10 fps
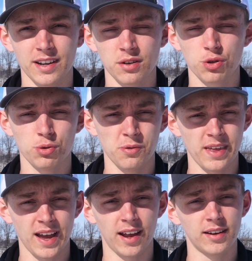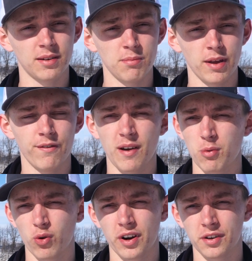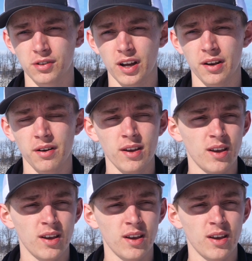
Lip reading: into that mid-February rut.